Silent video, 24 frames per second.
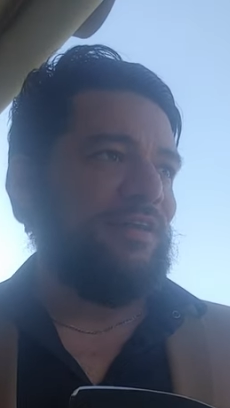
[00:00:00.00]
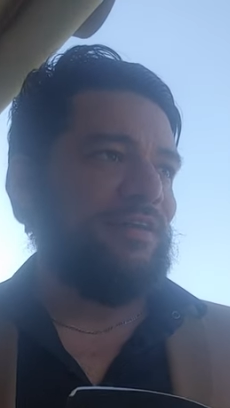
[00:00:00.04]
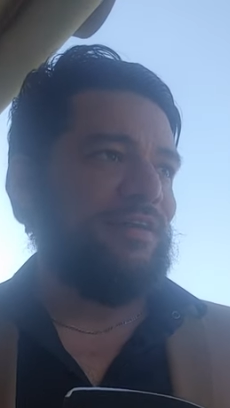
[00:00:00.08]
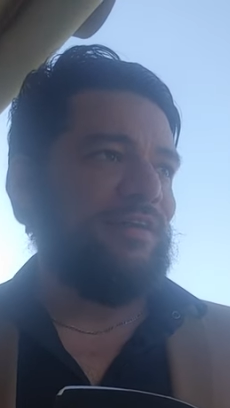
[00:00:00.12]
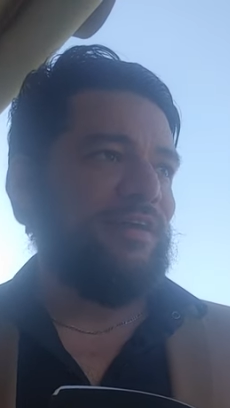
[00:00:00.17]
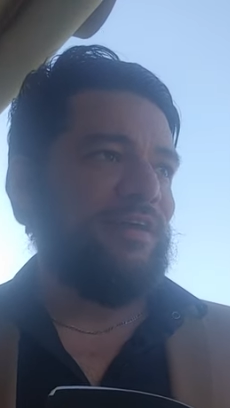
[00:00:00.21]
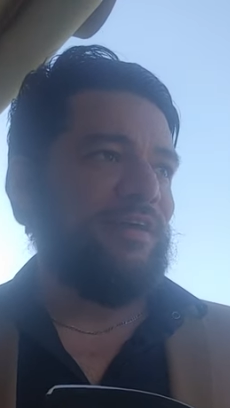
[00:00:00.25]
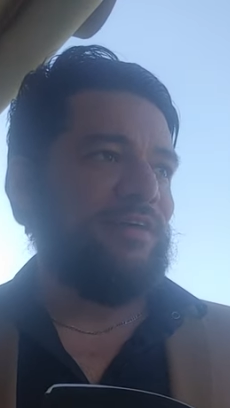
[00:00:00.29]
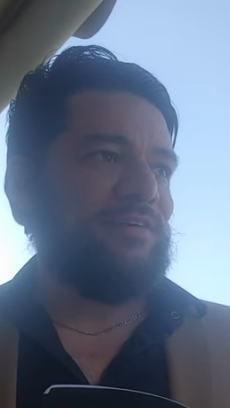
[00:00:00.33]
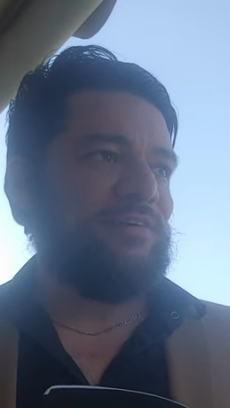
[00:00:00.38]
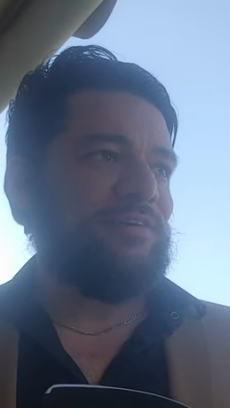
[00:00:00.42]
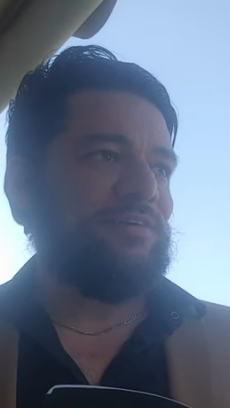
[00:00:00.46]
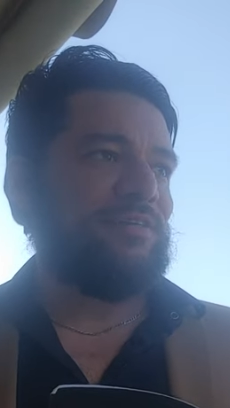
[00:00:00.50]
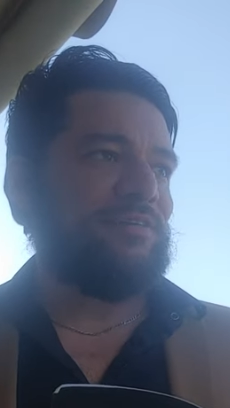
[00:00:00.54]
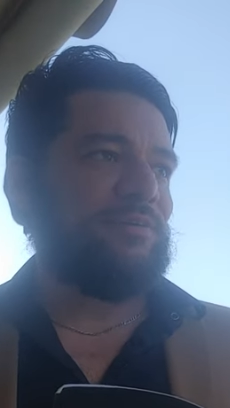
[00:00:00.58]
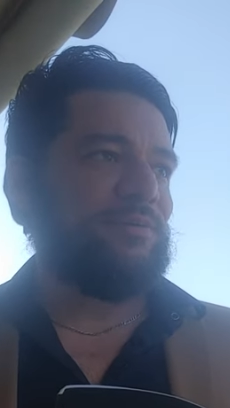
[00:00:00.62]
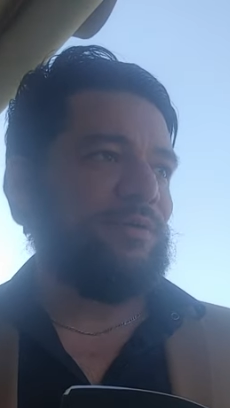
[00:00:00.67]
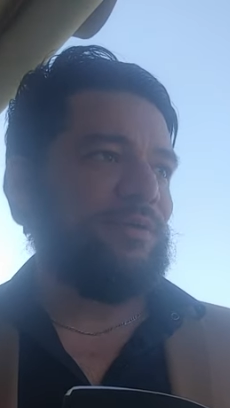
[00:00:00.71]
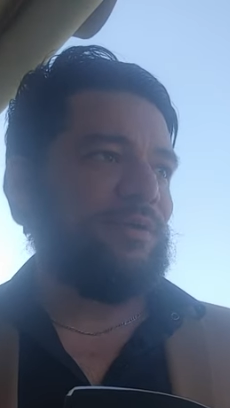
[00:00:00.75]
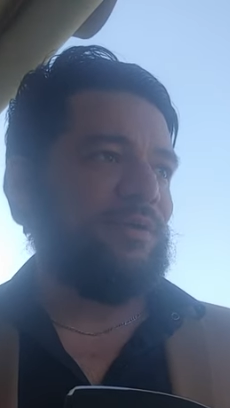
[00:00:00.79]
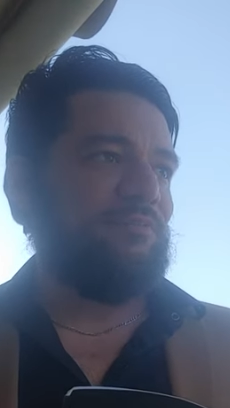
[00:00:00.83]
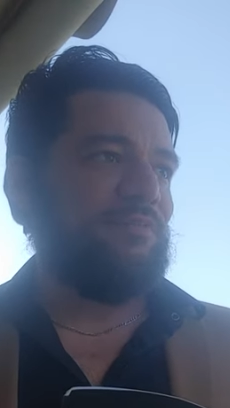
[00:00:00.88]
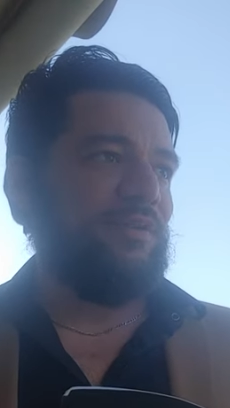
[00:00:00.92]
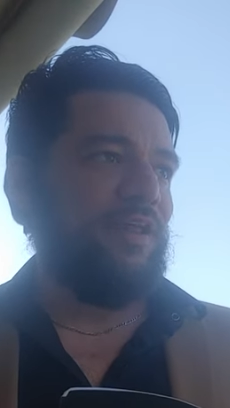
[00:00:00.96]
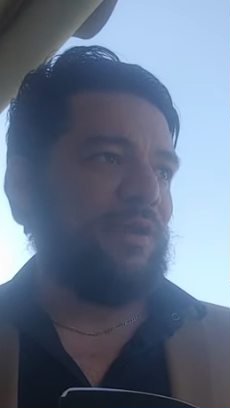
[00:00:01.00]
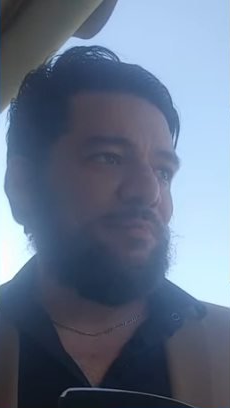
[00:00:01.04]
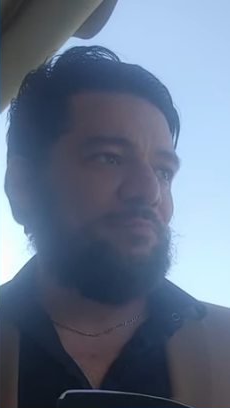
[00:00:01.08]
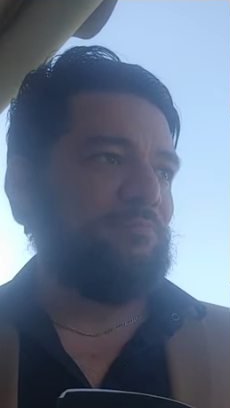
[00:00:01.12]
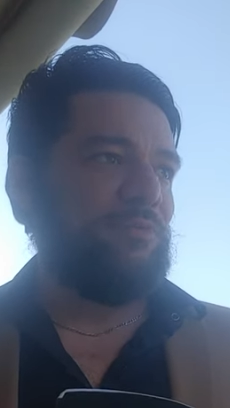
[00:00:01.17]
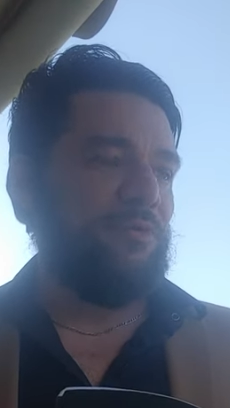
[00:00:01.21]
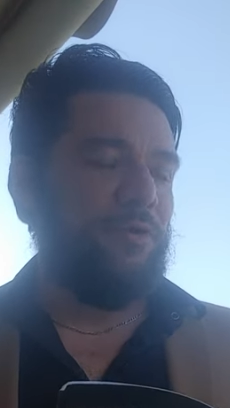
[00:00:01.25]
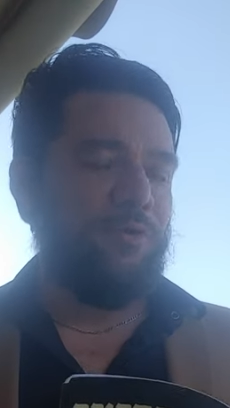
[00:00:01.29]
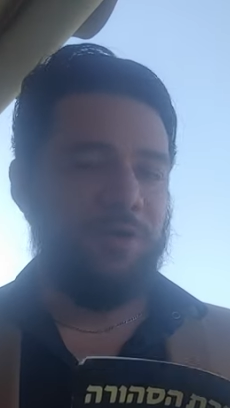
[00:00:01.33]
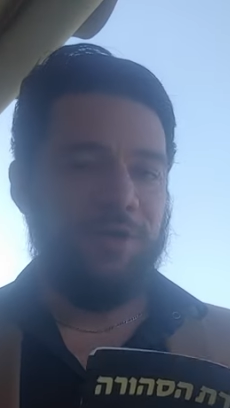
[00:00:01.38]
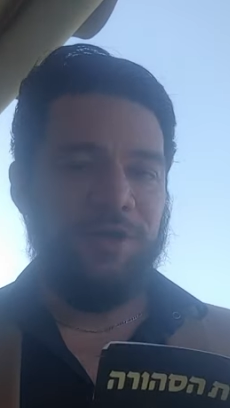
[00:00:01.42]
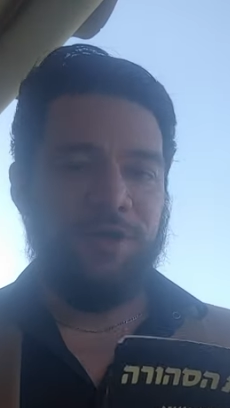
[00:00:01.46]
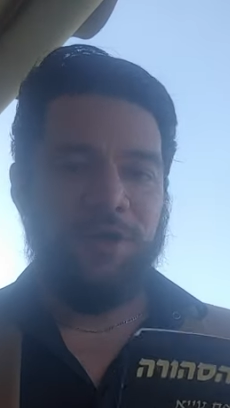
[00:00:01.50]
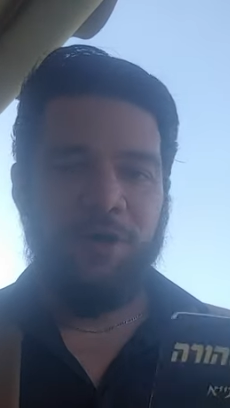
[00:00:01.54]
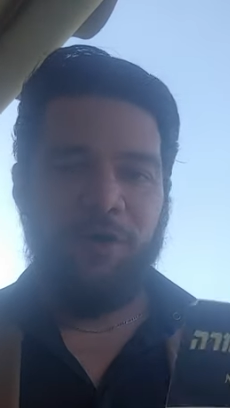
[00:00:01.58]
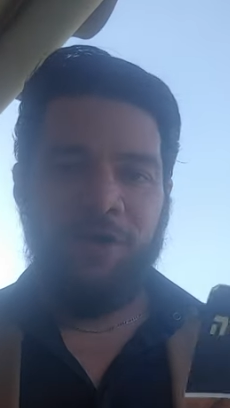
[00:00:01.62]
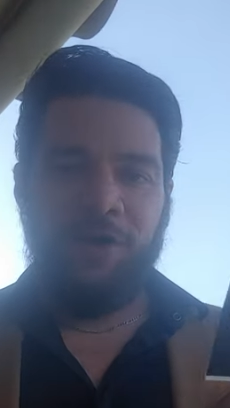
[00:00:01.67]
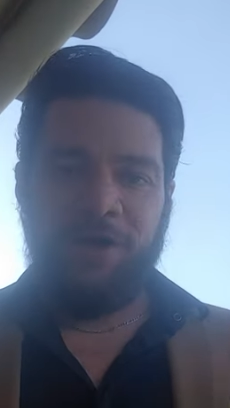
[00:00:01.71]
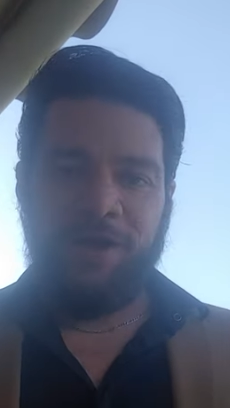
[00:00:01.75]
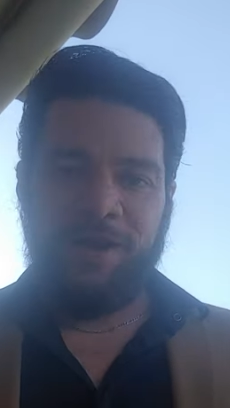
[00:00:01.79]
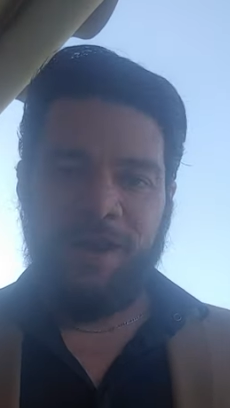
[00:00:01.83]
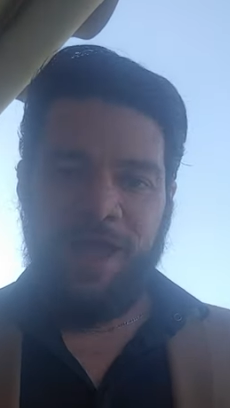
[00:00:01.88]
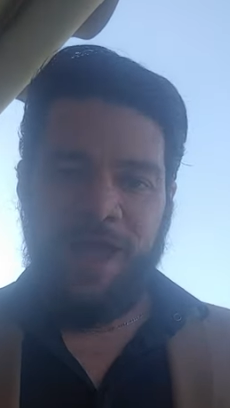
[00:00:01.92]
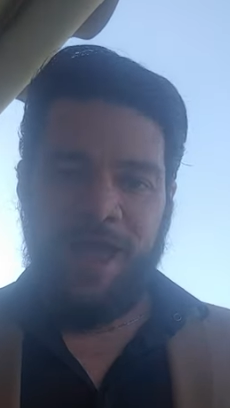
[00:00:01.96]
this sort of like putting
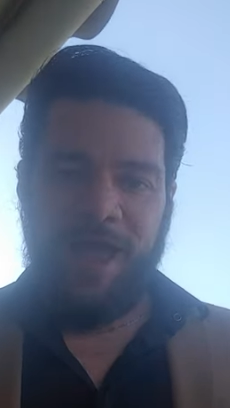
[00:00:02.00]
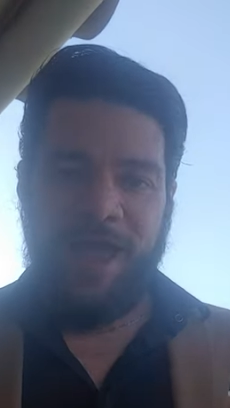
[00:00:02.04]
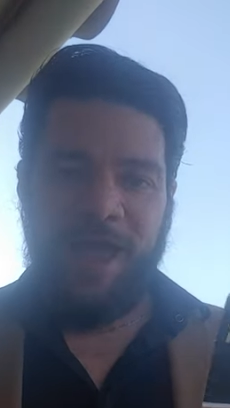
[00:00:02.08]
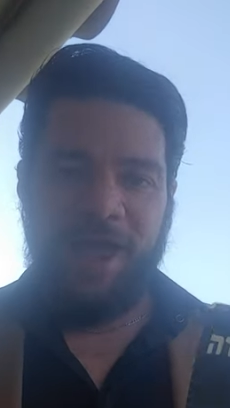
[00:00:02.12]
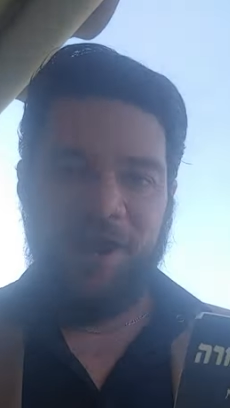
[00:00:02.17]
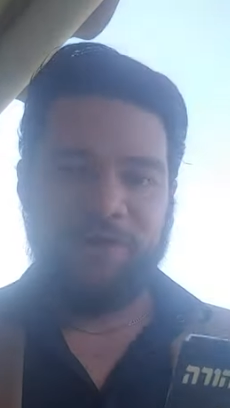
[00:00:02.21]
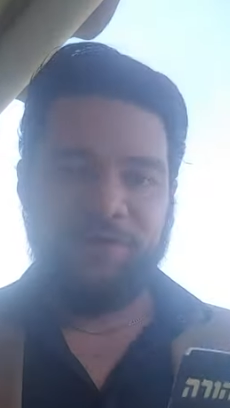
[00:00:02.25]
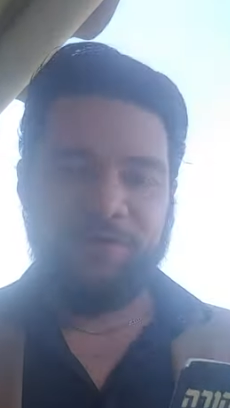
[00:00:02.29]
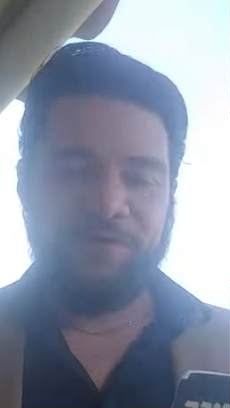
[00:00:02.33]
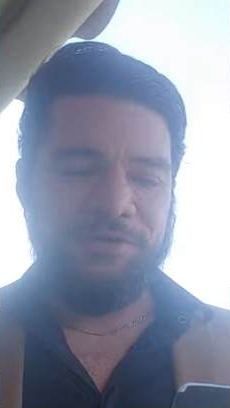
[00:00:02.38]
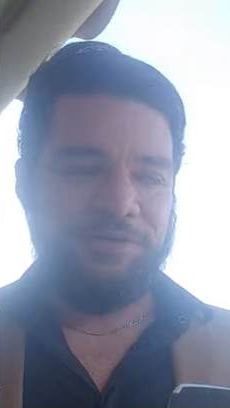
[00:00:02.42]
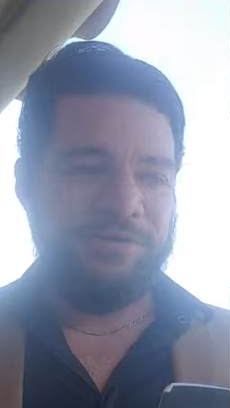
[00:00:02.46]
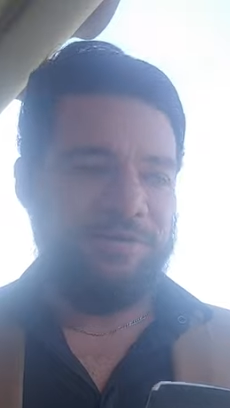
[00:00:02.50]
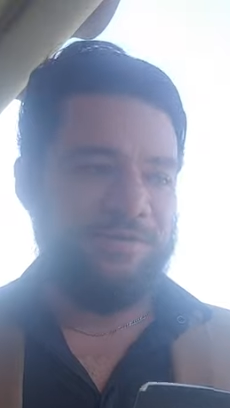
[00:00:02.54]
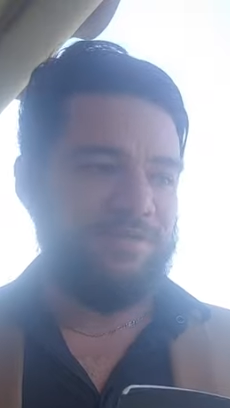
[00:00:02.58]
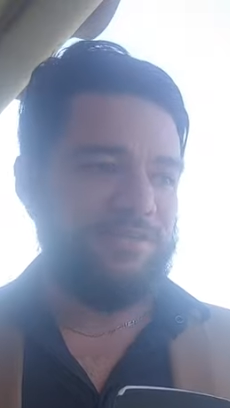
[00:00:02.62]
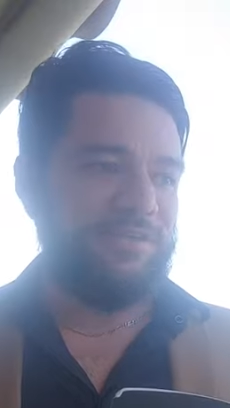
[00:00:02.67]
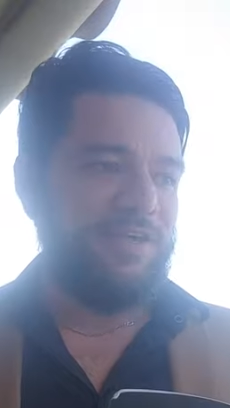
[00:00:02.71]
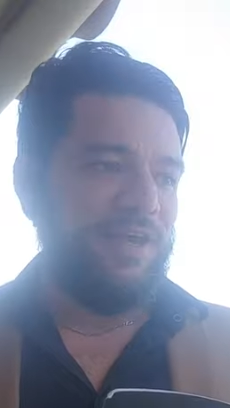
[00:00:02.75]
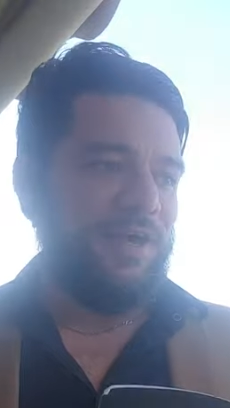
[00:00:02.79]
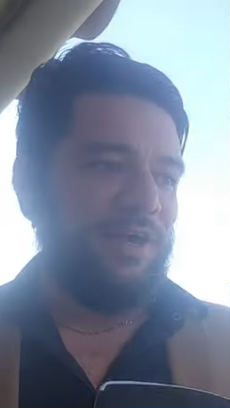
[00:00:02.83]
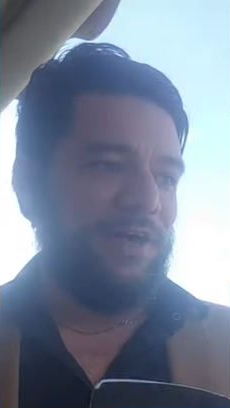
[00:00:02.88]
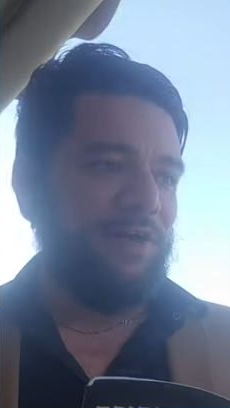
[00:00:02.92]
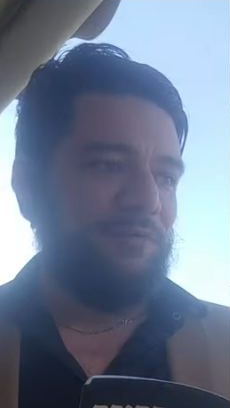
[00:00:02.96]
on airs